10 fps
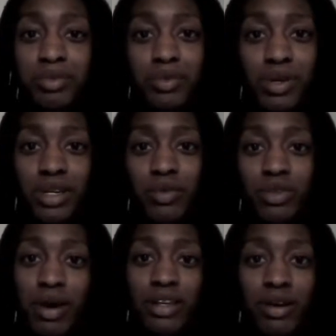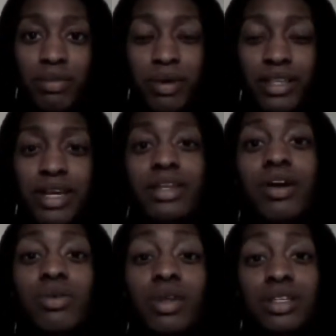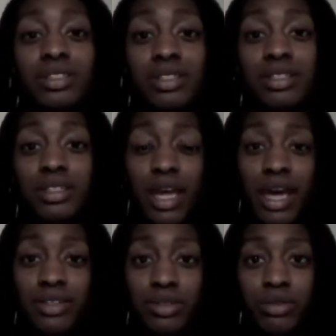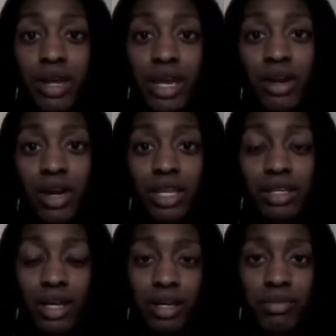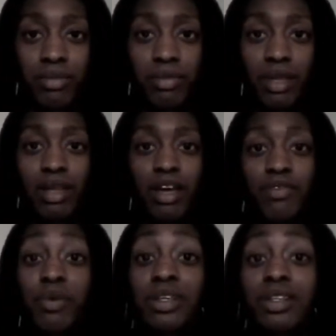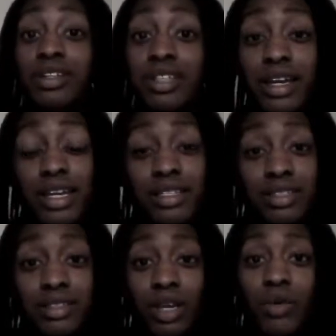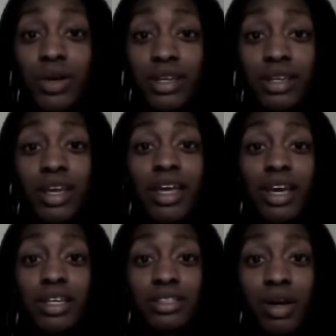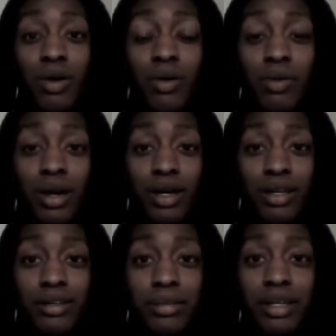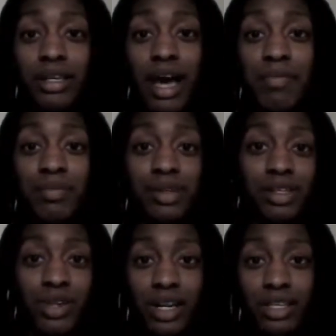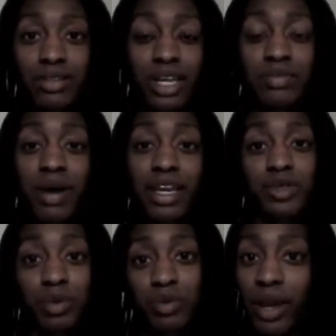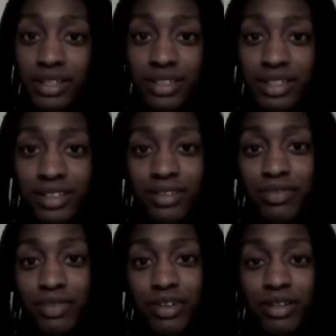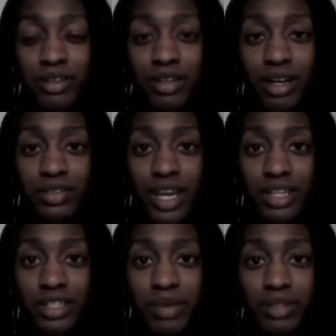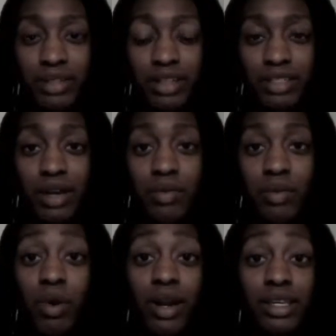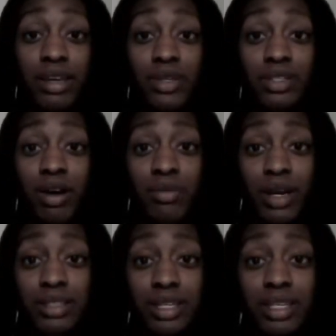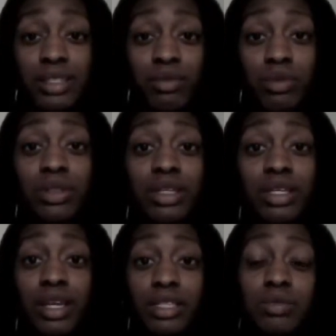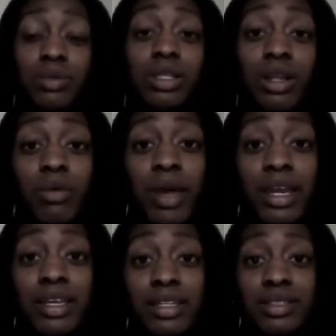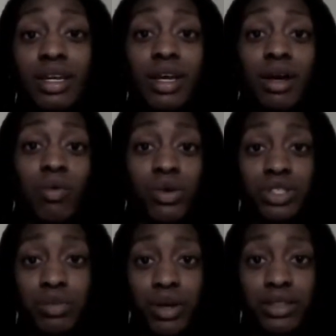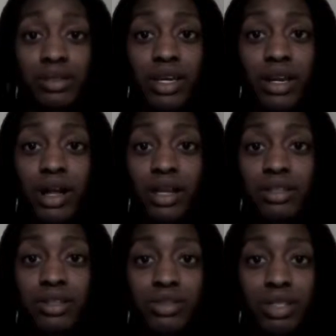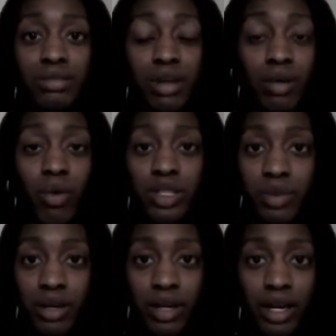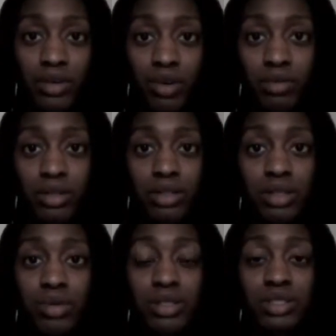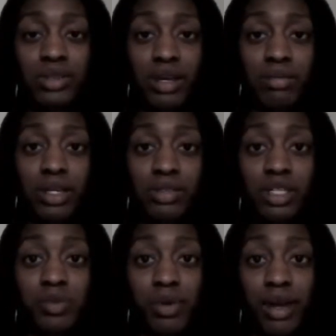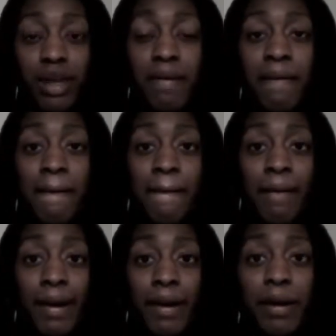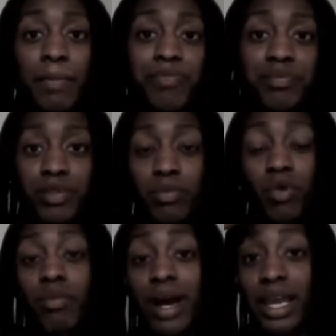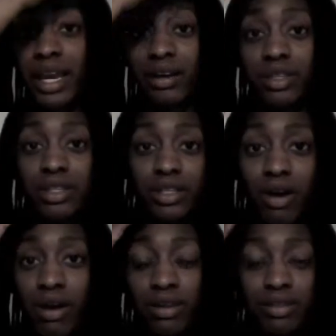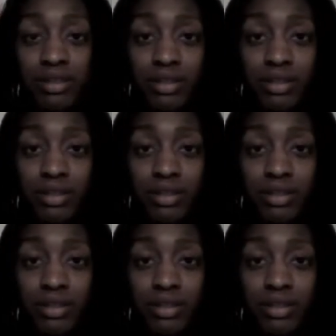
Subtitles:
work with my yarn braids. I know that she has her hair in, from what it looks like, it's a sew-in. So, but I'm gonna try to use that as my inspiration for changing up my look because I want to keep these yarn braids in. It's really low maintenance. Once the braids are in, all I have to do is like wash my hair like I normally do and just like make sure I spray more my hair than the yarn